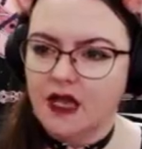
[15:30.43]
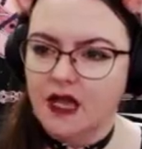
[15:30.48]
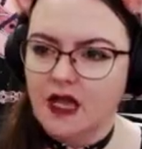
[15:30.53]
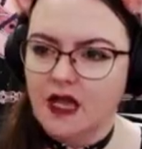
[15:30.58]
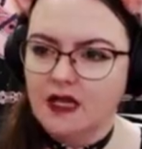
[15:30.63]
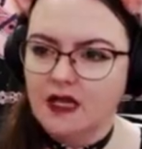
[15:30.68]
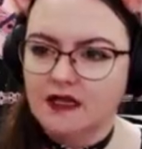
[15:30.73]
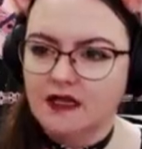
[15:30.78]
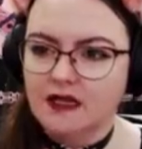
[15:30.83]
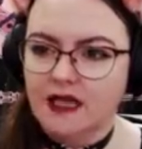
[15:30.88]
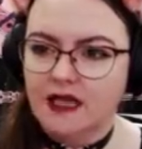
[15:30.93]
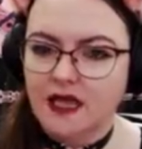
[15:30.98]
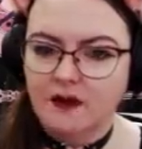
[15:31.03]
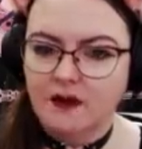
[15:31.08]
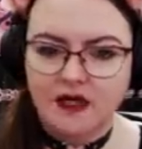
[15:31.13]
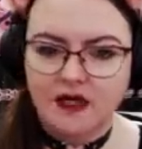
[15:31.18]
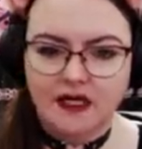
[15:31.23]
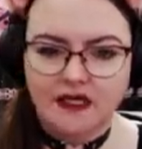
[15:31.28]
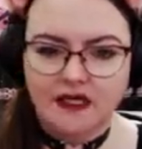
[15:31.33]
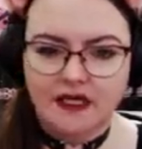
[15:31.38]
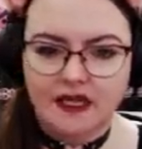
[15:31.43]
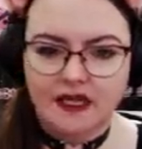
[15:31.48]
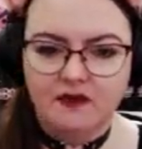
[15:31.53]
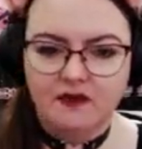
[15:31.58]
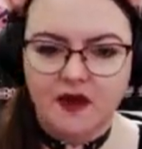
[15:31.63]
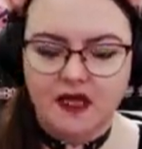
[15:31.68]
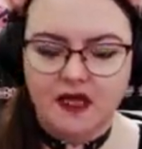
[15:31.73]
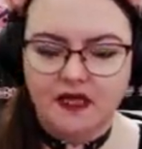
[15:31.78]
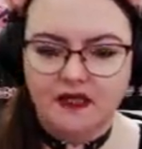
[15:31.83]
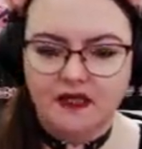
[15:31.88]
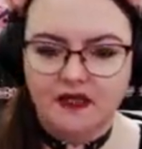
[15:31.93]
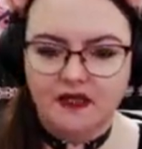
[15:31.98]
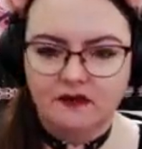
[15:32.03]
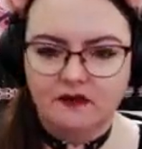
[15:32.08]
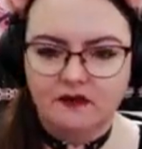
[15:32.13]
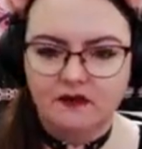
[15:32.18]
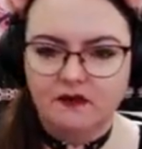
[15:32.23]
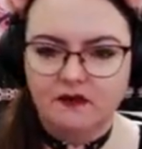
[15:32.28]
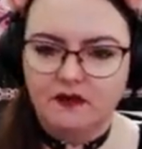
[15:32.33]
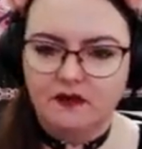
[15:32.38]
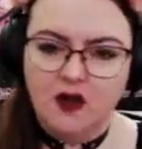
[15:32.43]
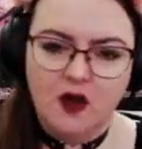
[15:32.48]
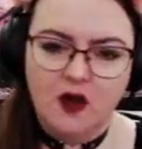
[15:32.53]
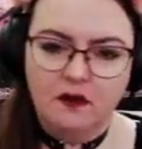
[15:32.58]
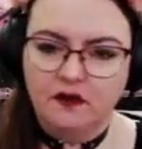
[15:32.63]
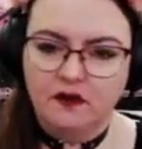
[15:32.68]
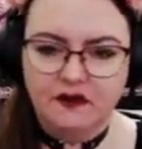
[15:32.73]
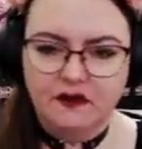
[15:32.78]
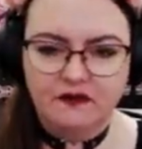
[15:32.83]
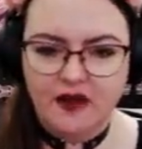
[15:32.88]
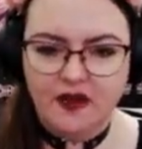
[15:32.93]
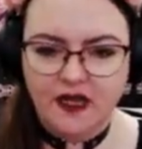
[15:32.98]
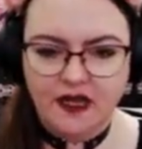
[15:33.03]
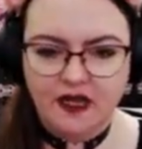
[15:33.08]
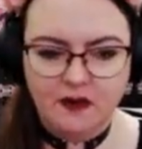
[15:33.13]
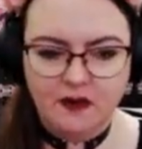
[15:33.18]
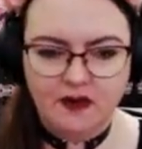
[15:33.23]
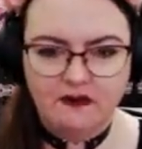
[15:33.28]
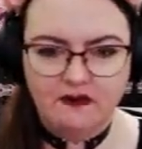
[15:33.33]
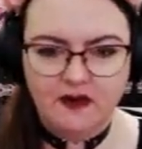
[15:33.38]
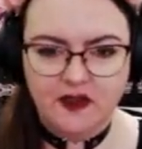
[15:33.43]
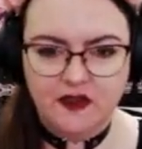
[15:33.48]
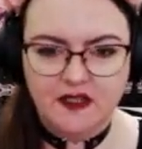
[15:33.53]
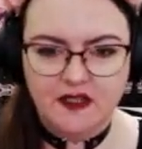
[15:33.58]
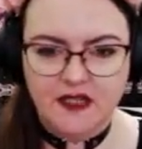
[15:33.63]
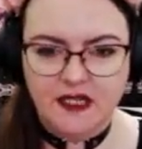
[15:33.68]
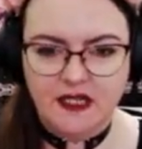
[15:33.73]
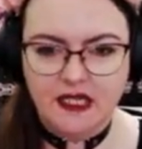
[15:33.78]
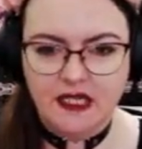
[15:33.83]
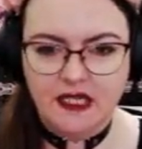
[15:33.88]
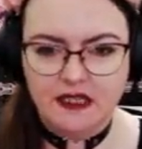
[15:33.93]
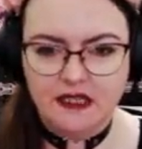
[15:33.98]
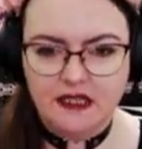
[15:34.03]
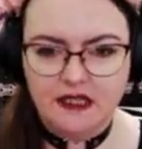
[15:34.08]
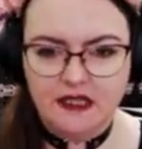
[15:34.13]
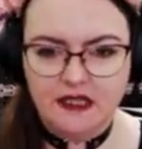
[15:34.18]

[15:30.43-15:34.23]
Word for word: and escaping the slave pens, and hopefully finding my first city.